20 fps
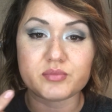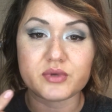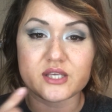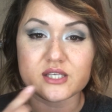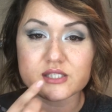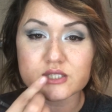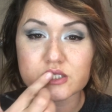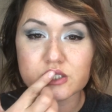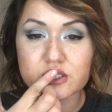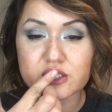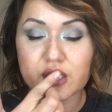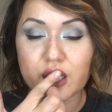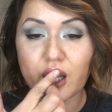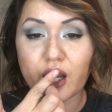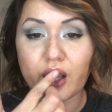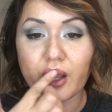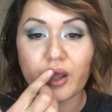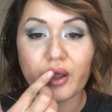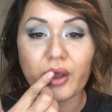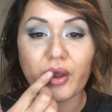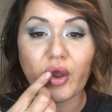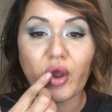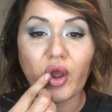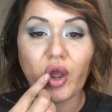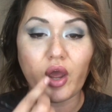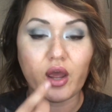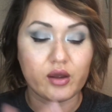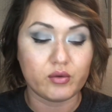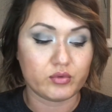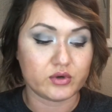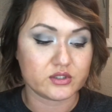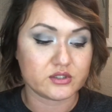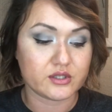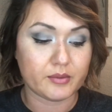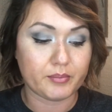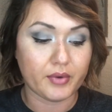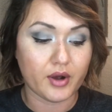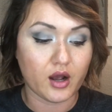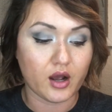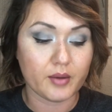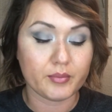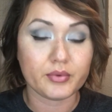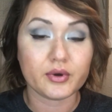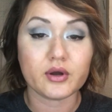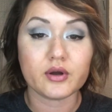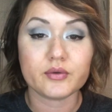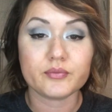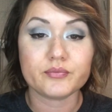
pieces that I want to pop.